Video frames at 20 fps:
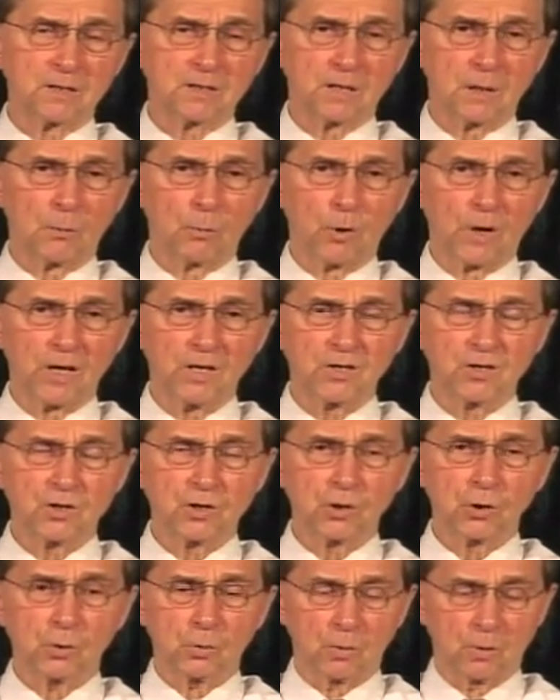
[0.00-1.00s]
in some ways
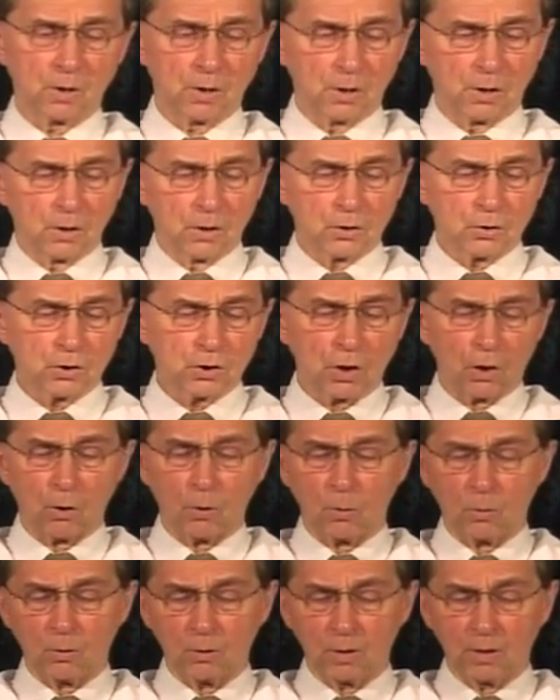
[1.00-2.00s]
too.
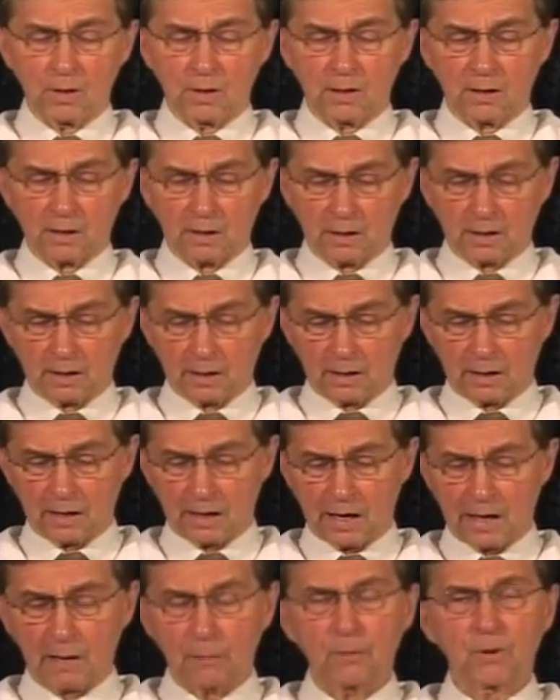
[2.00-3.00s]
So
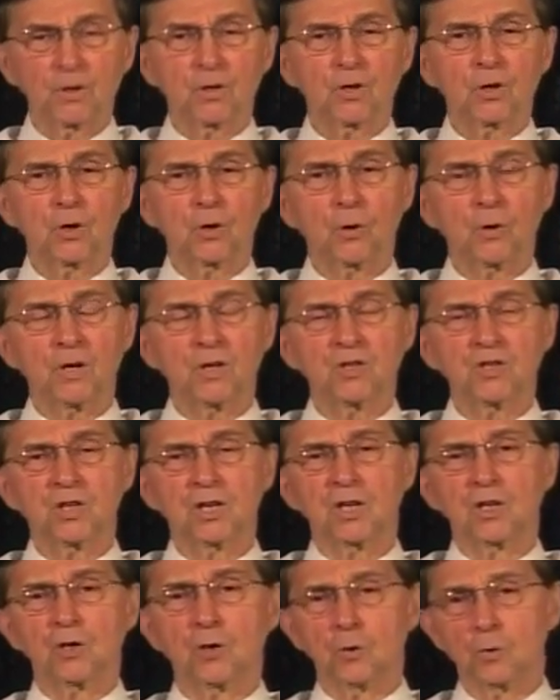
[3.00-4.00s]
I'm
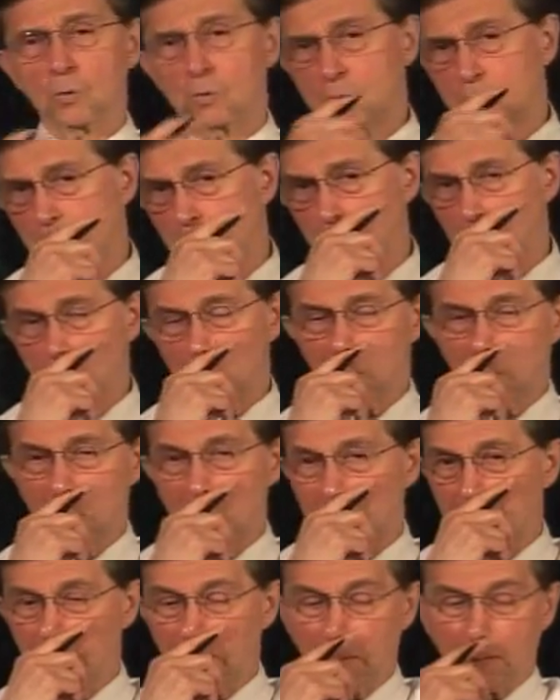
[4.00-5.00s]
encouraging you
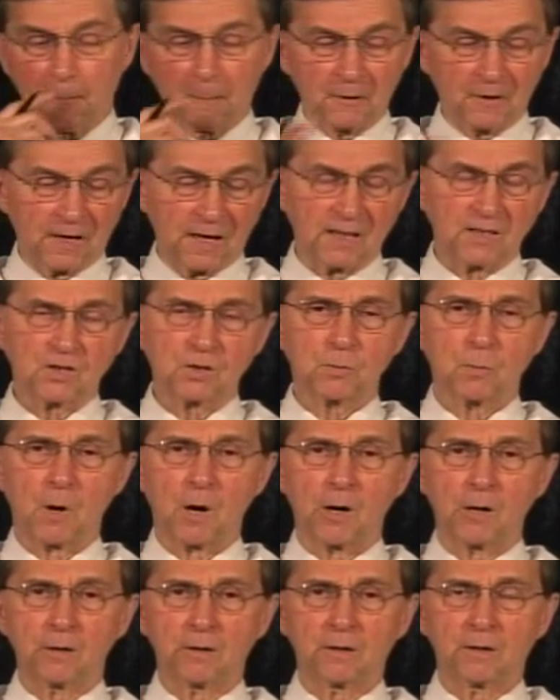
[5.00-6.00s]
to get
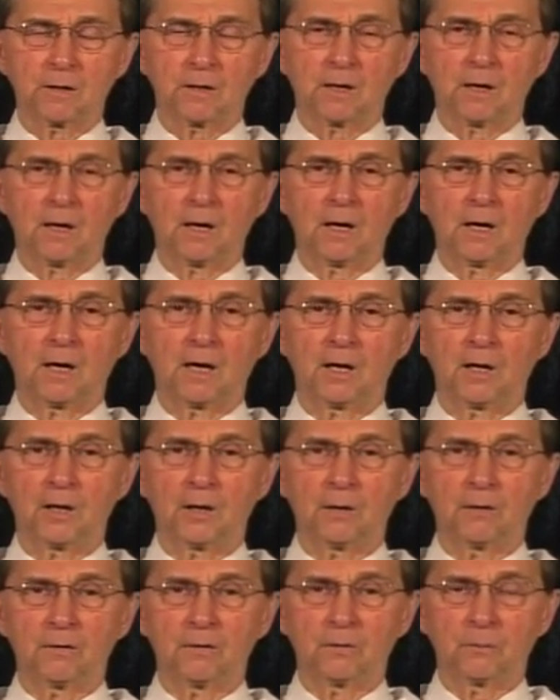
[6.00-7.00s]
smart,
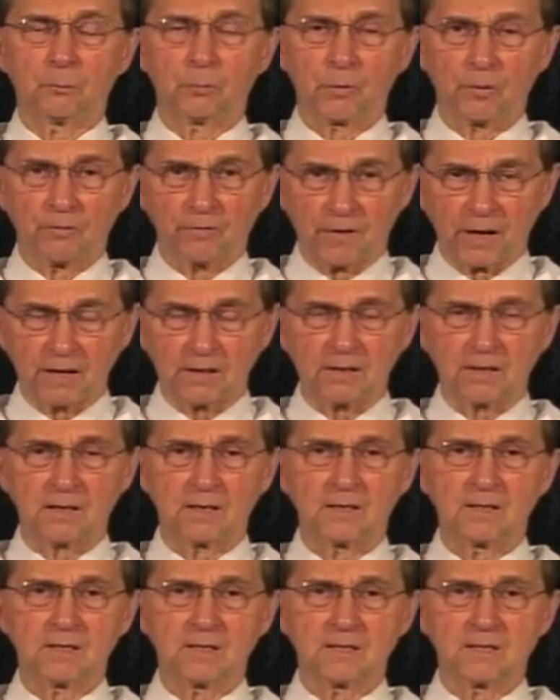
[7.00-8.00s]
prevent
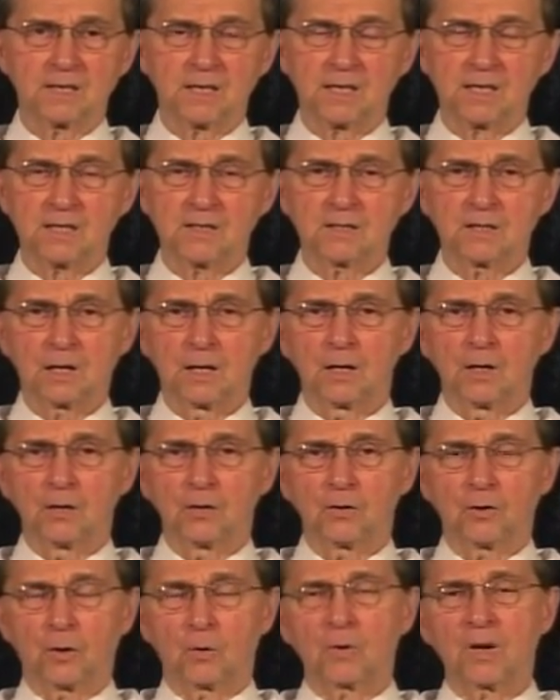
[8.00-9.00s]
disease,
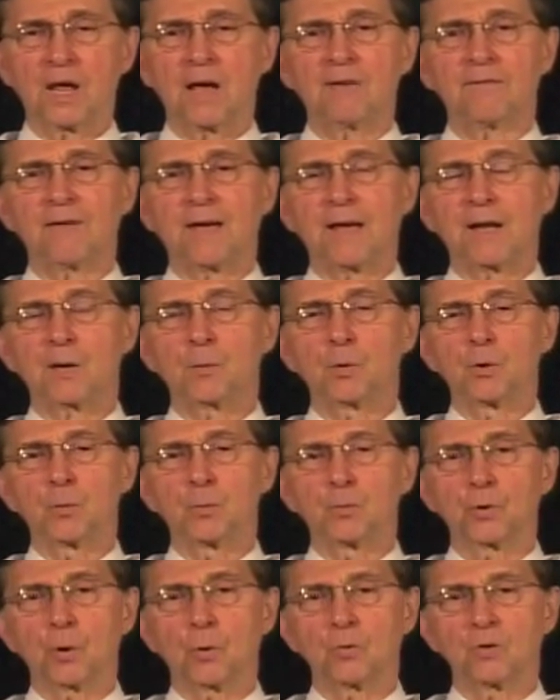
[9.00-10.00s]
don't have animal
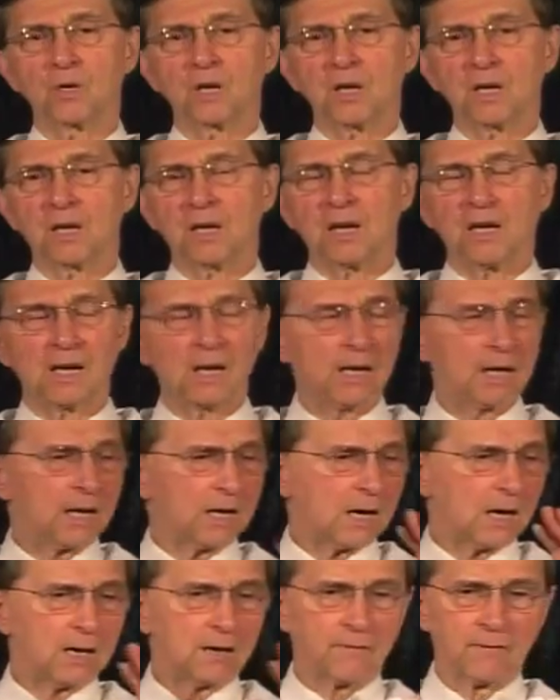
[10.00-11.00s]
protein, any
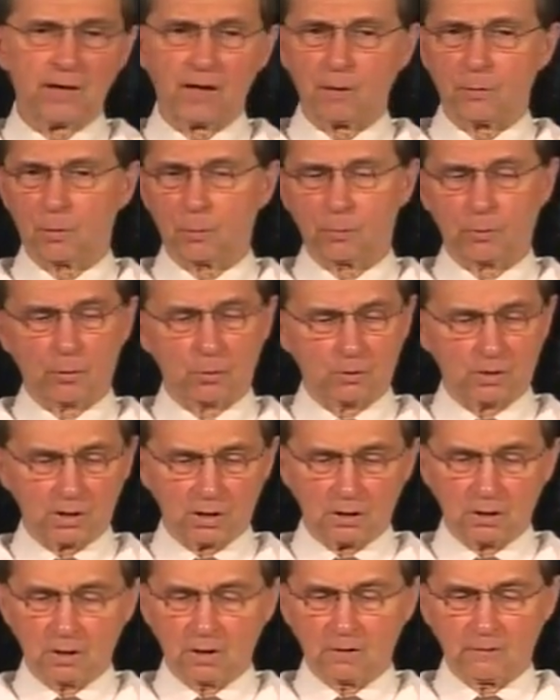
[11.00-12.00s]
kind of animal
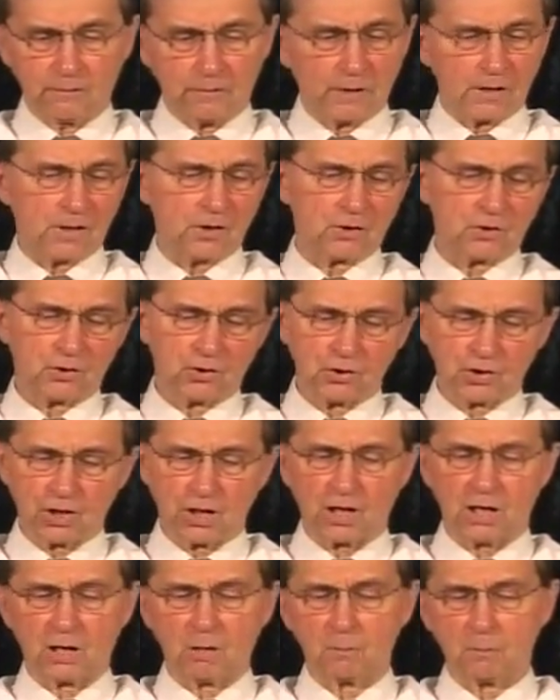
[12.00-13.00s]
protein, fish,
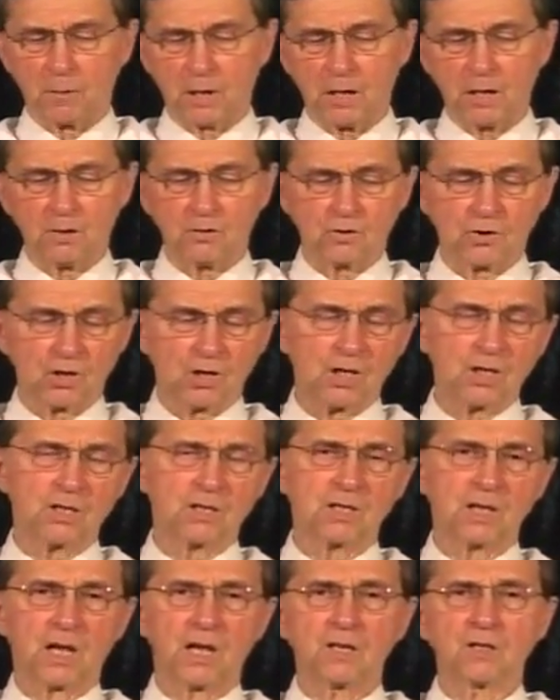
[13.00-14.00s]
chicken, meat,
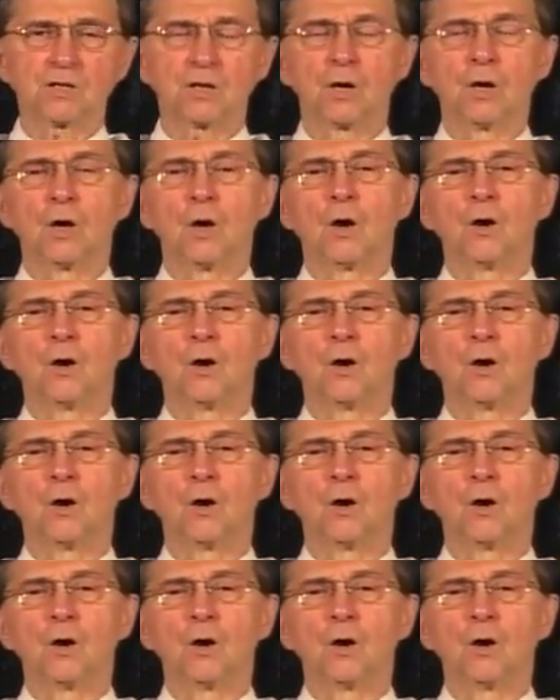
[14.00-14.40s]
cheese, eggs,